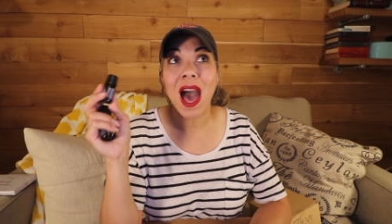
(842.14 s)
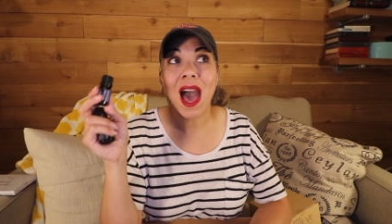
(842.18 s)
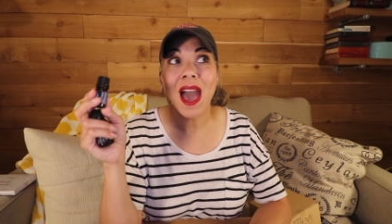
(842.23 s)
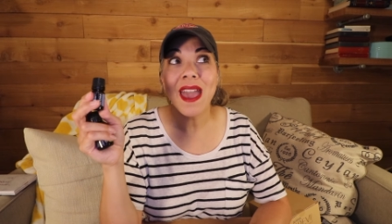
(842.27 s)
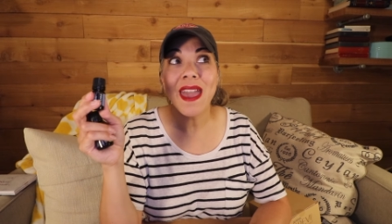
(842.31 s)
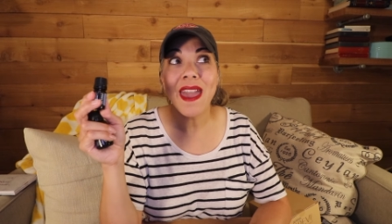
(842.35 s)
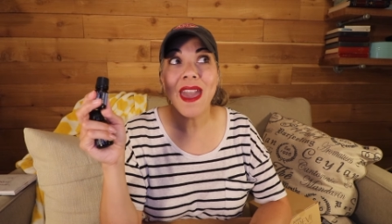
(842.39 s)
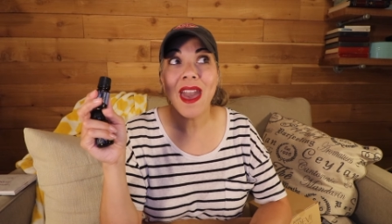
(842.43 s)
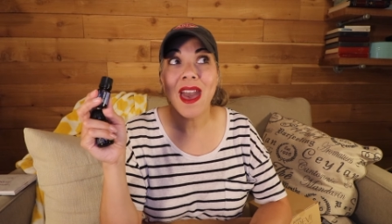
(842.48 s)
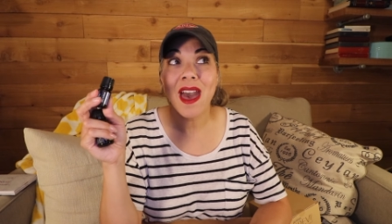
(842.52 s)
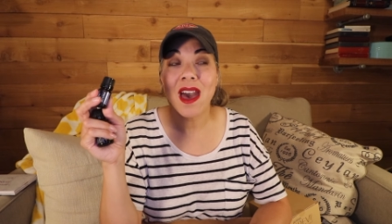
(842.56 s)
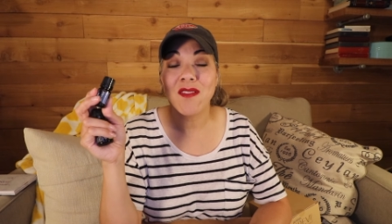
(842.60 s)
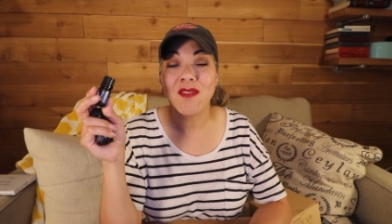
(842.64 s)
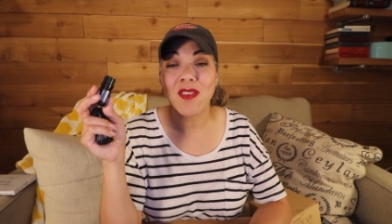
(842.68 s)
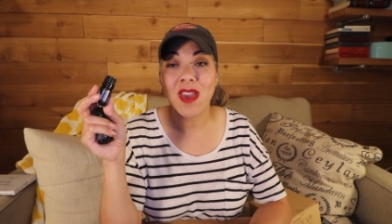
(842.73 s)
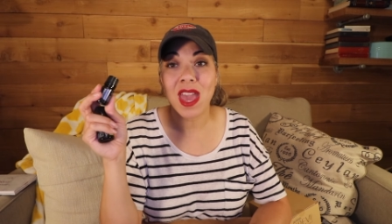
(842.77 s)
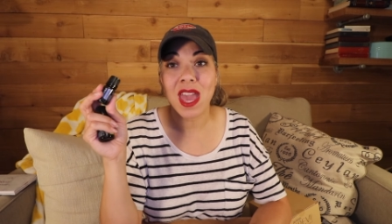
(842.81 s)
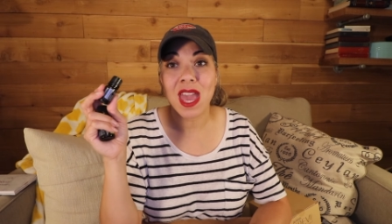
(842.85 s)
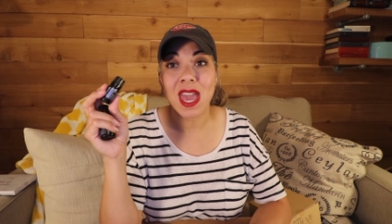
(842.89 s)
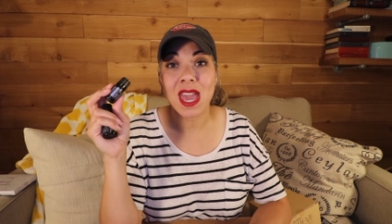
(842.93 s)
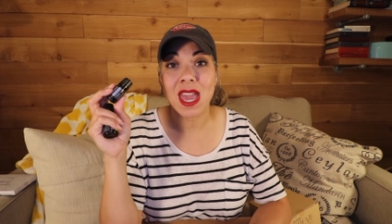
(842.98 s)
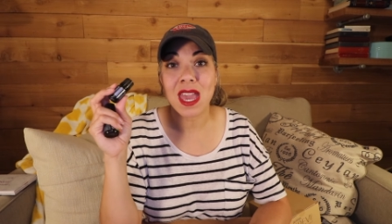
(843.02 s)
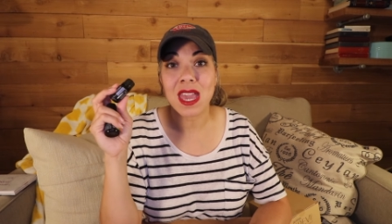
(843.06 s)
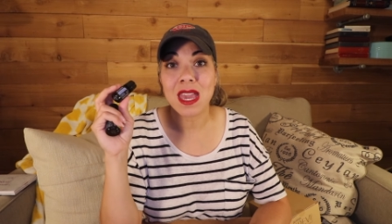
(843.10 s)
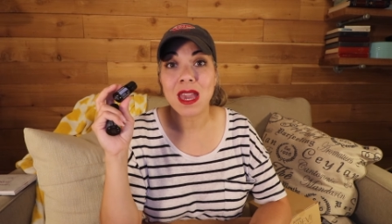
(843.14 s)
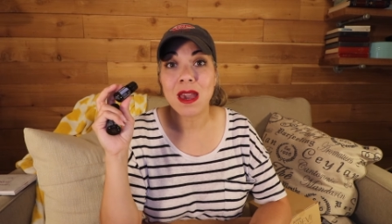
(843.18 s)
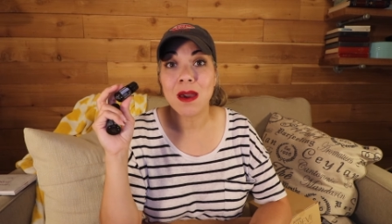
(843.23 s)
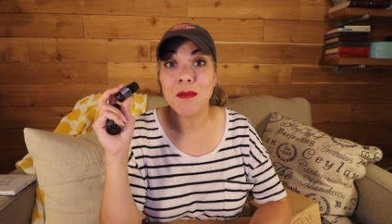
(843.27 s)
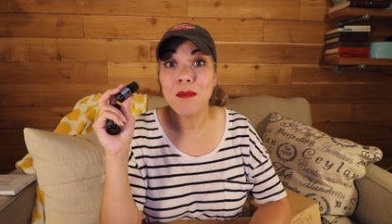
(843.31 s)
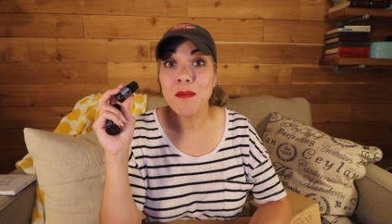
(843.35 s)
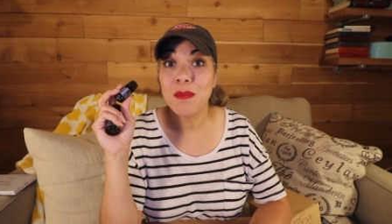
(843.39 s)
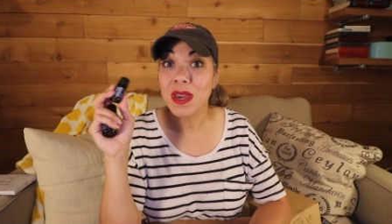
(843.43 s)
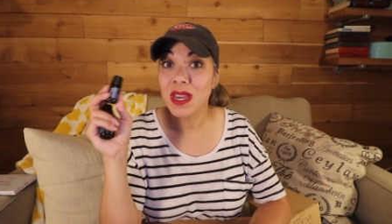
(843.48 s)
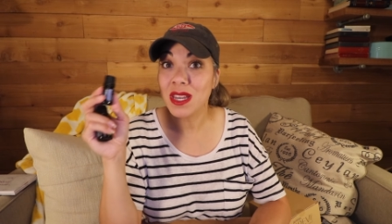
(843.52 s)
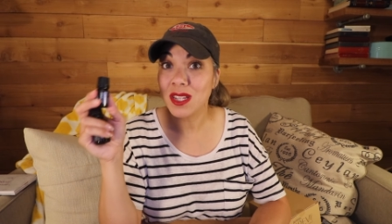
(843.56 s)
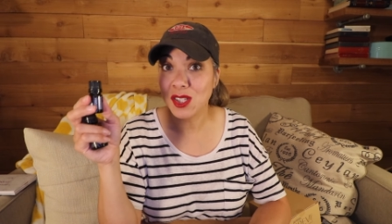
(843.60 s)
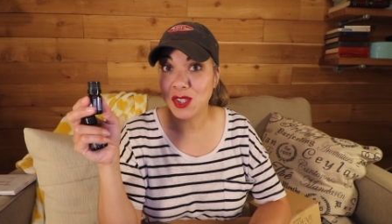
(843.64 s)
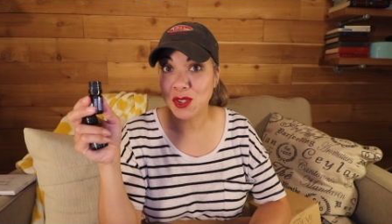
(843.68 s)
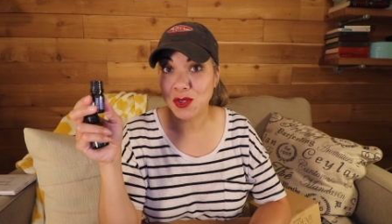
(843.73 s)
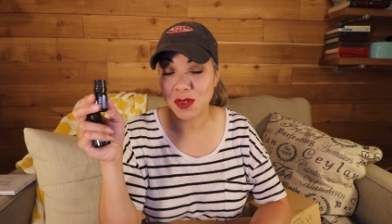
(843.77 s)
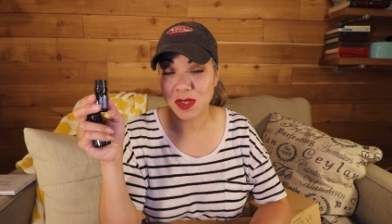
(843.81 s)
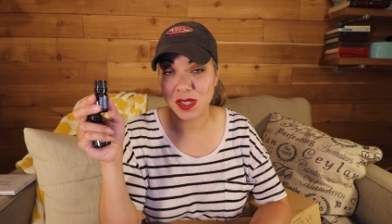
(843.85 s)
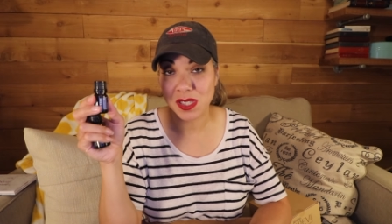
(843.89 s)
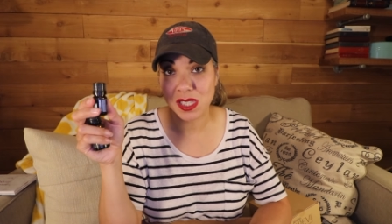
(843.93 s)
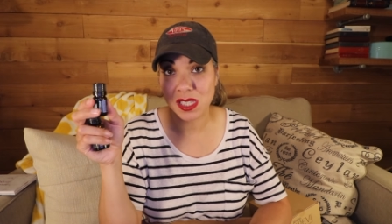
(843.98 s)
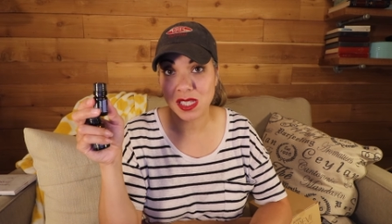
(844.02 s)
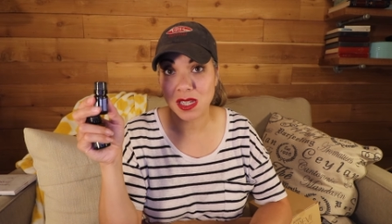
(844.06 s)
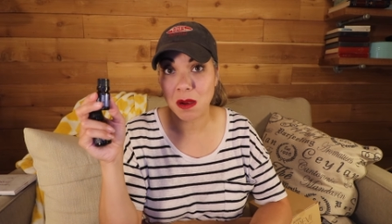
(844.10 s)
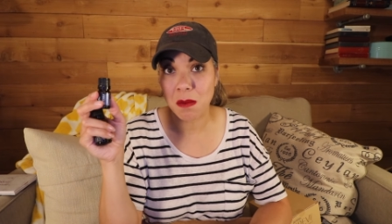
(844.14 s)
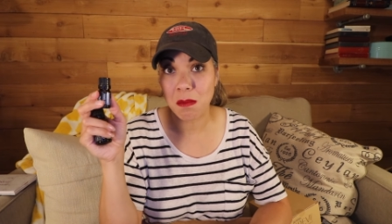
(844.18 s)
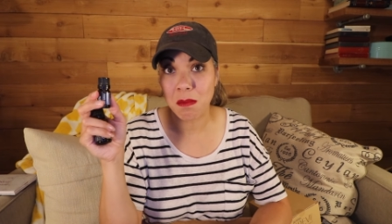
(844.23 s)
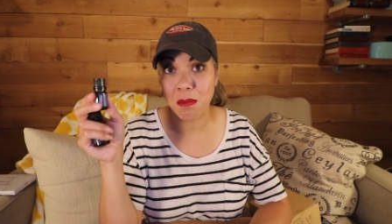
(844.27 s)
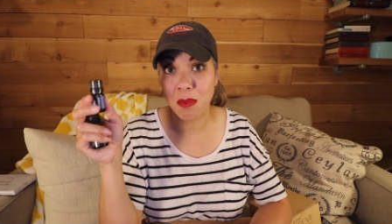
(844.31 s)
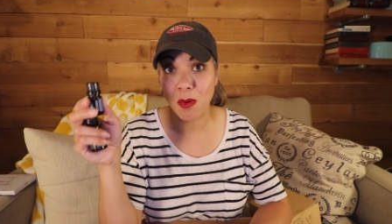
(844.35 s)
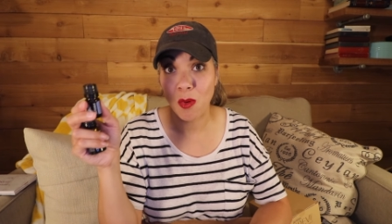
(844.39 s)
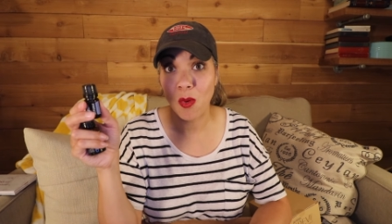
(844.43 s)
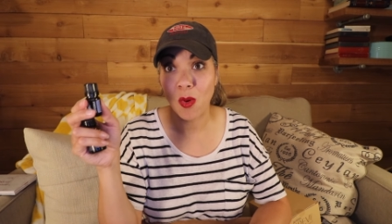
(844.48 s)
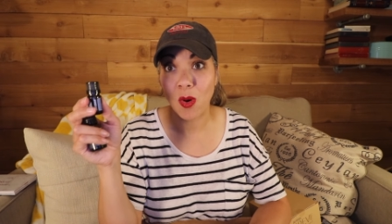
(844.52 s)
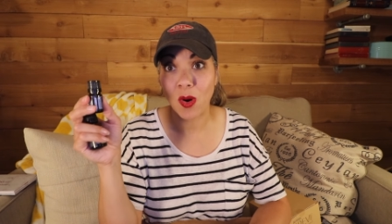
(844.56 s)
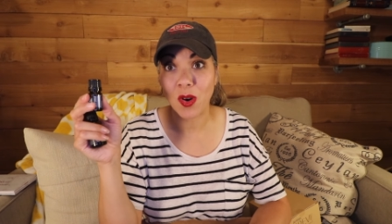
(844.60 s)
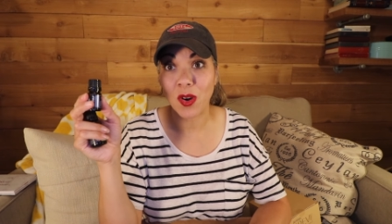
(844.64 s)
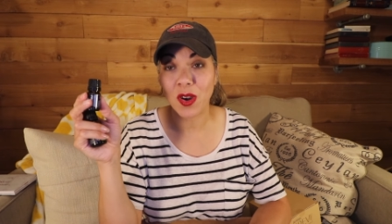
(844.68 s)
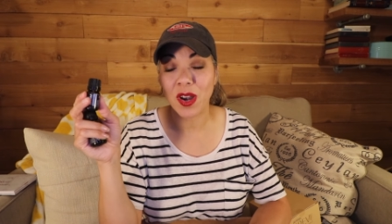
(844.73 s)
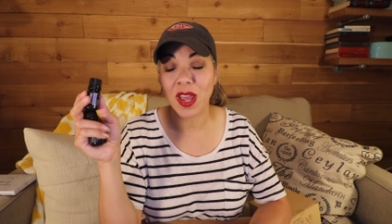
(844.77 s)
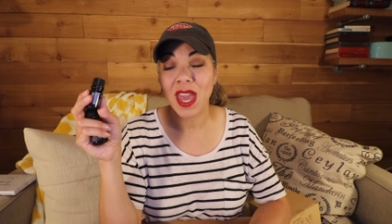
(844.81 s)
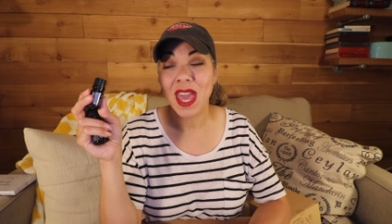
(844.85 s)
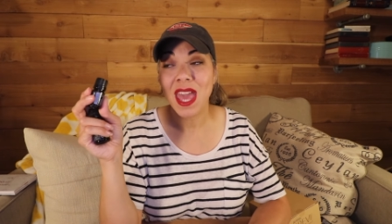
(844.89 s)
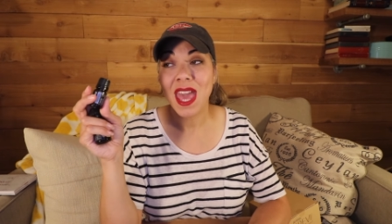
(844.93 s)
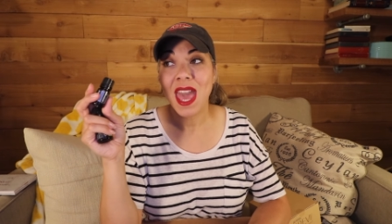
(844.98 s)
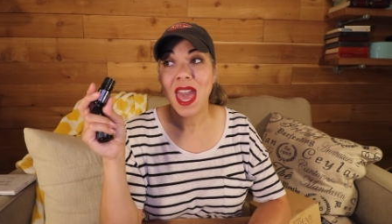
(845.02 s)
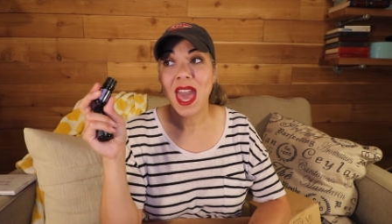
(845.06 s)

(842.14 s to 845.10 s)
I have a Pinterest board,